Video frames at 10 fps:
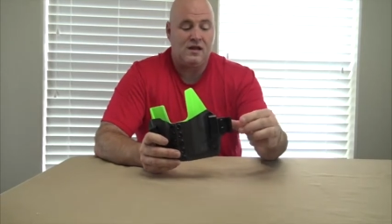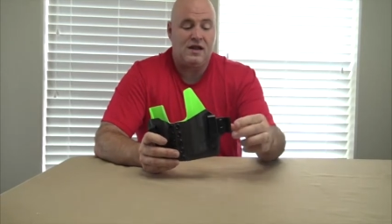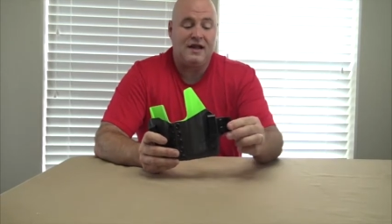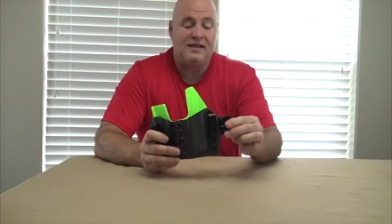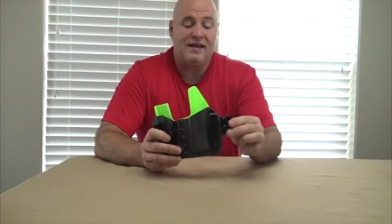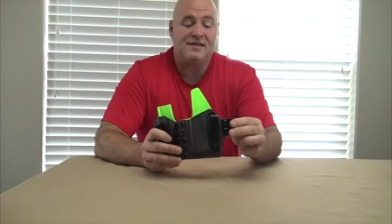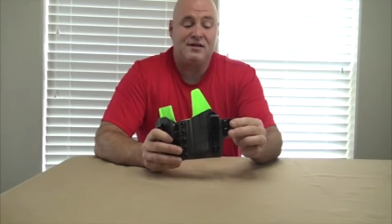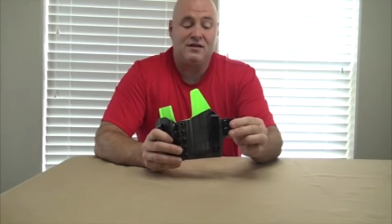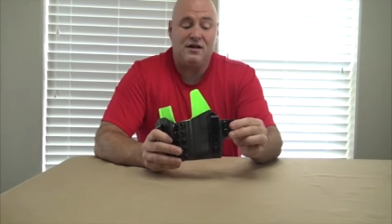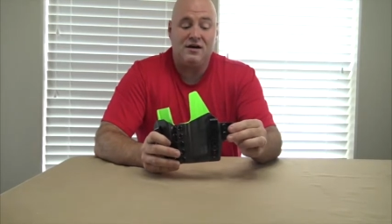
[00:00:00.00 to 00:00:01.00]
I like the
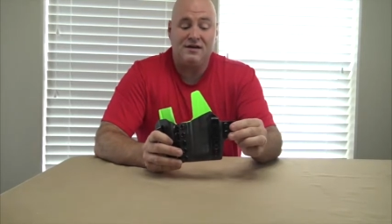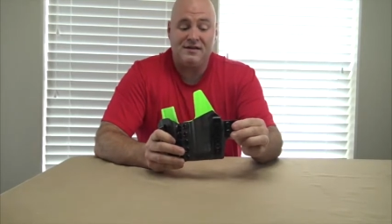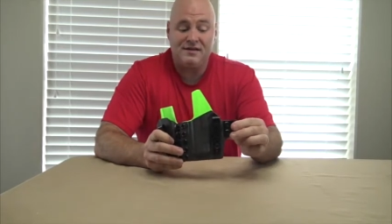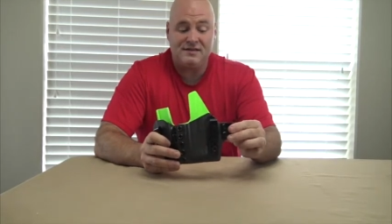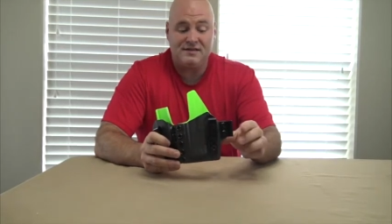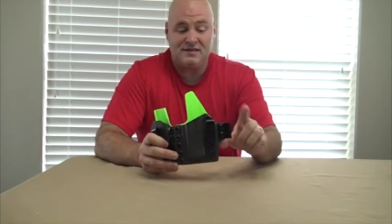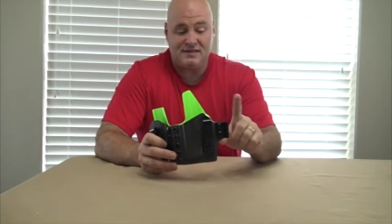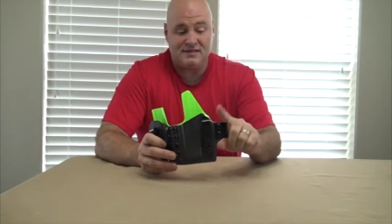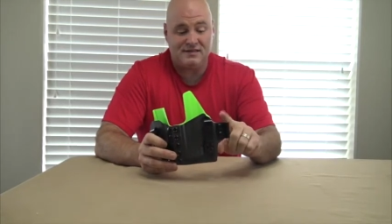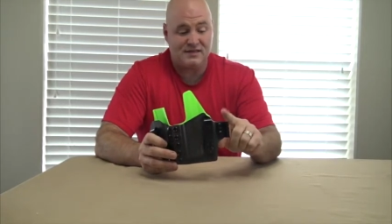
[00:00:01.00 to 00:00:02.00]
claw on this.
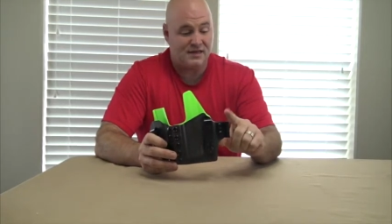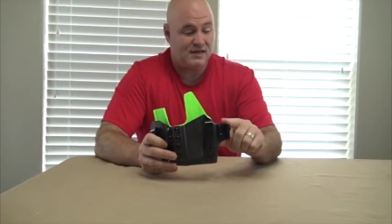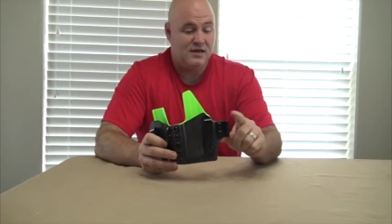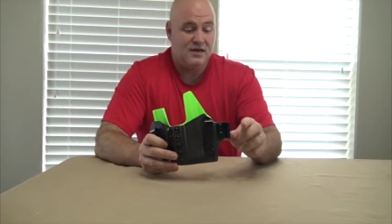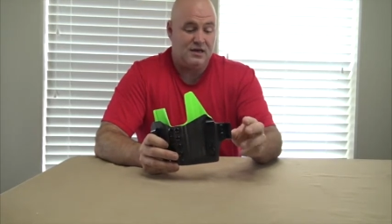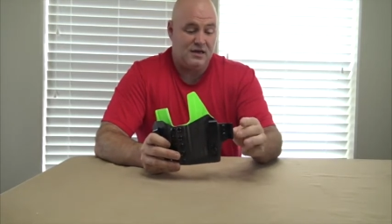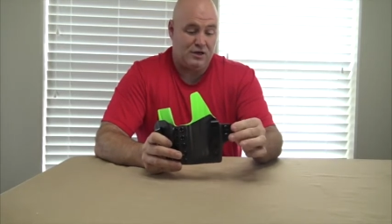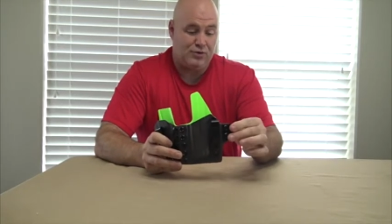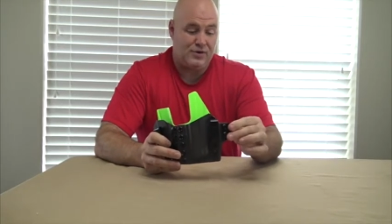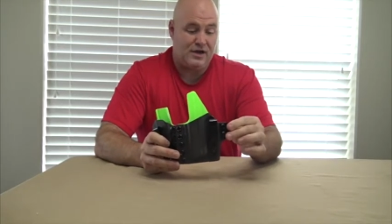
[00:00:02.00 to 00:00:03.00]
This is a
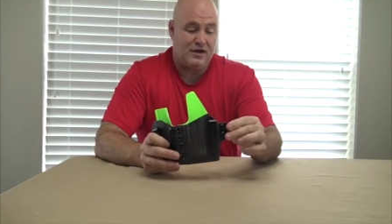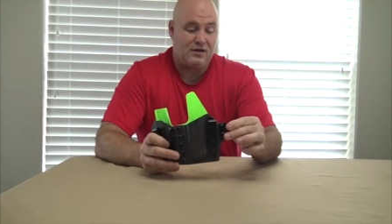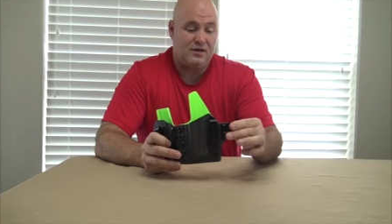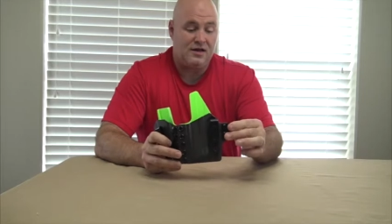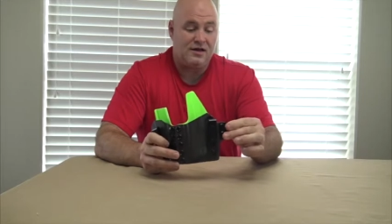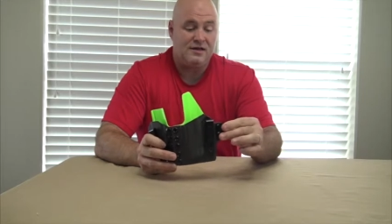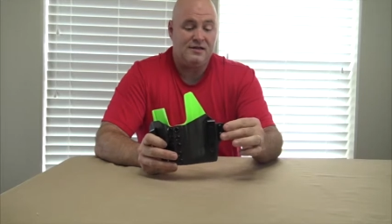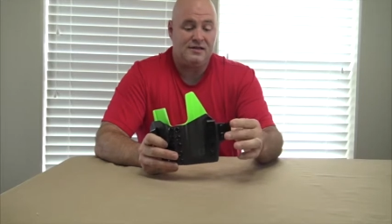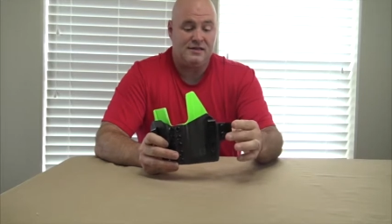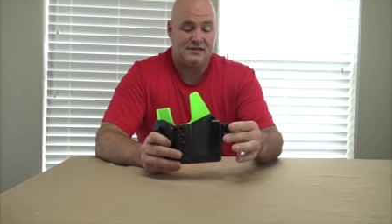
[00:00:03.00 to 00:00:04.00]
great claw
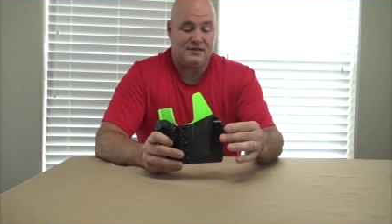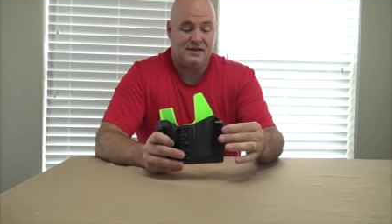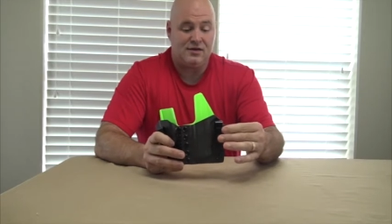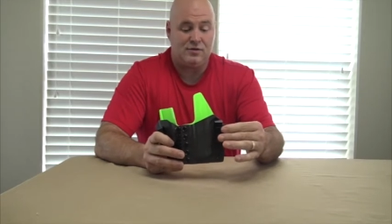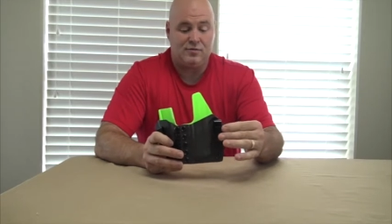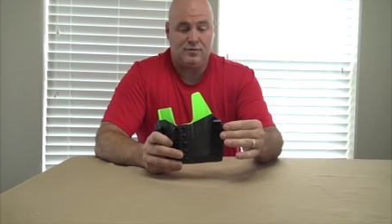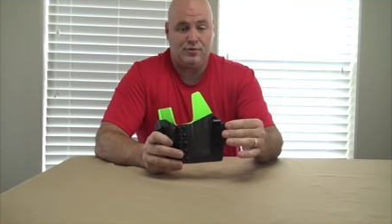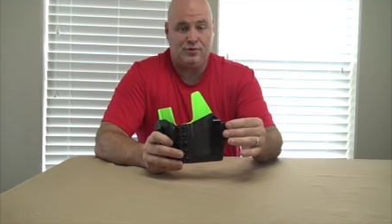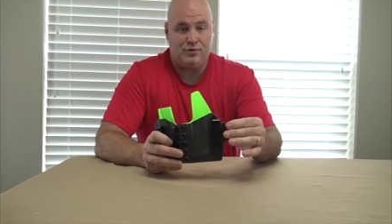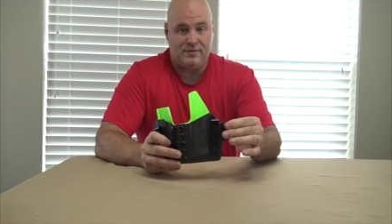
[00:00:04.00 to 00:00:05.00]
that's going to help
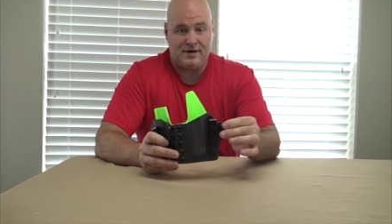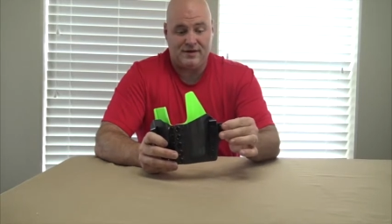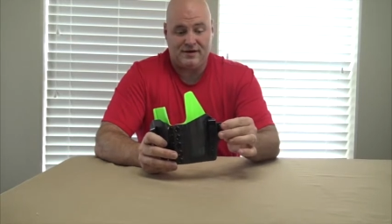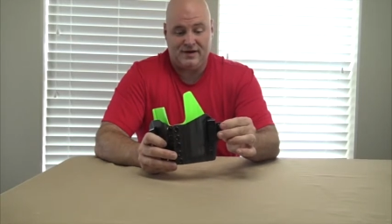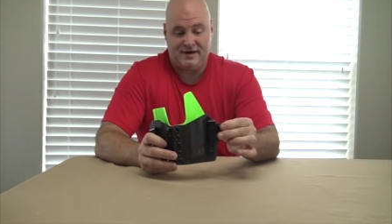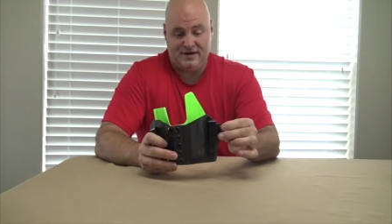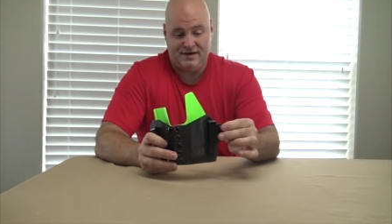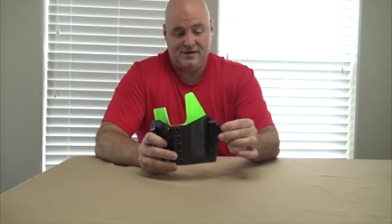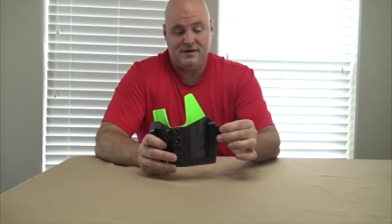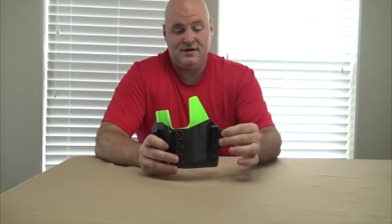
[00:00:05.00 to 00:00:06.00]
pull the butt of the gun
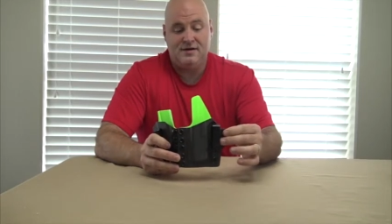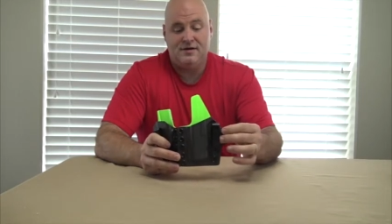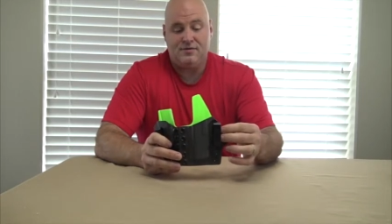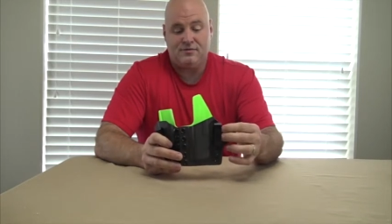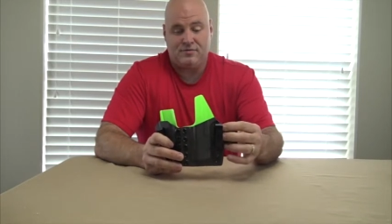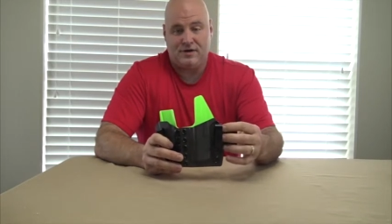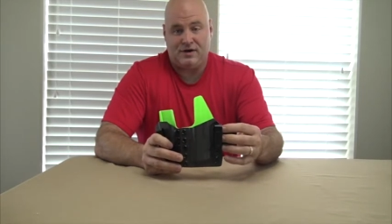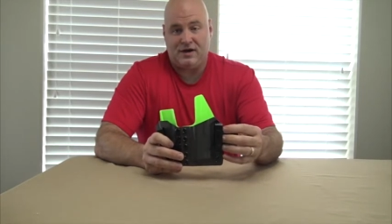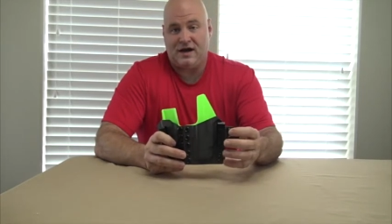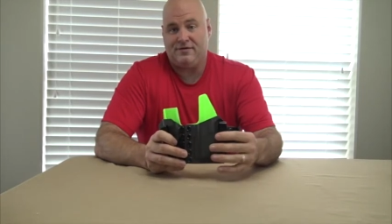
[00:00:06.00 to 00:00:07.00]
in when
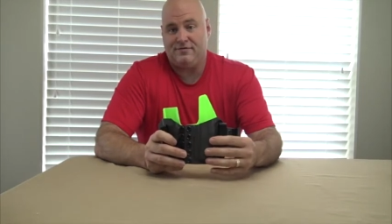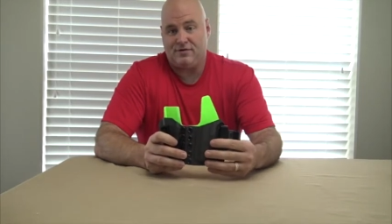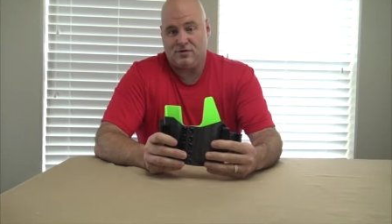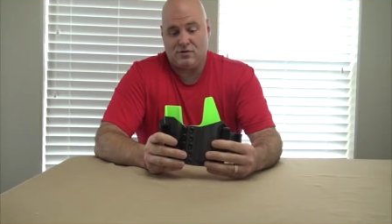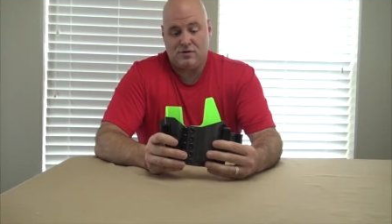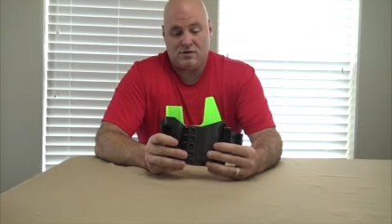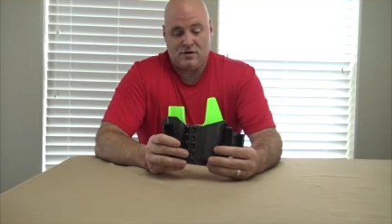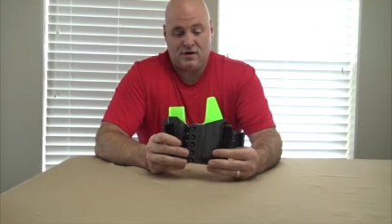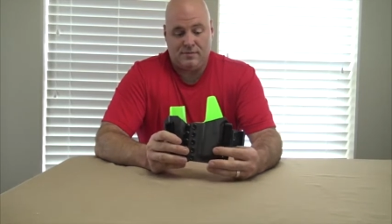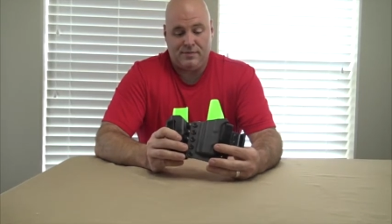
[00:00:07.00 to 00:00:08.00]
you have your
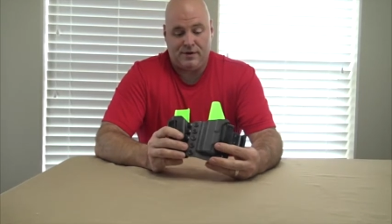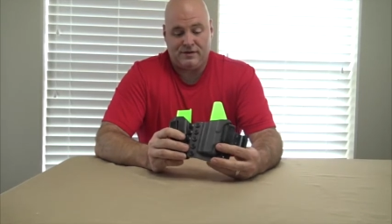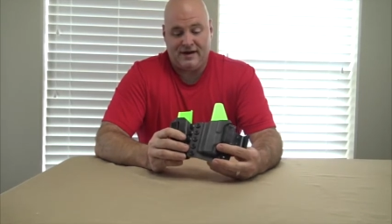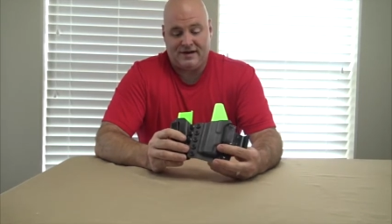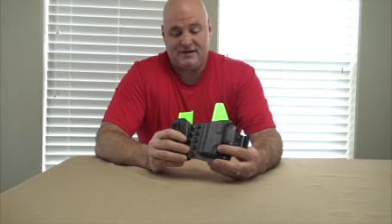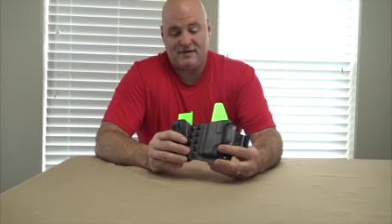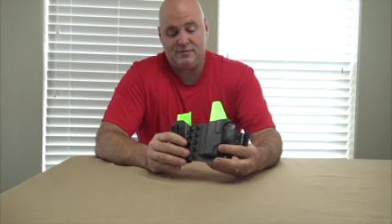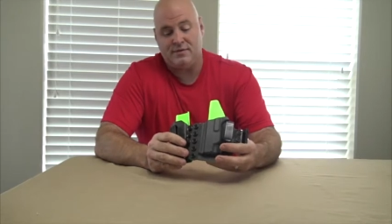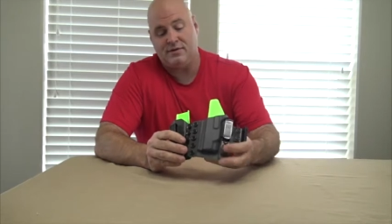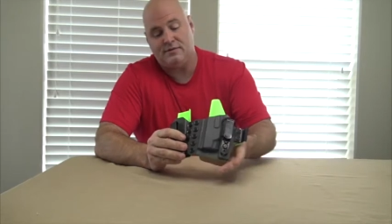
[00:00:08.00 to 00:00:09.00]
belt tightened
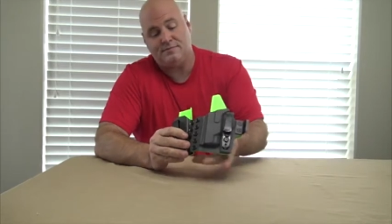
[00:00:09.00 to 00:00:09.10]
up.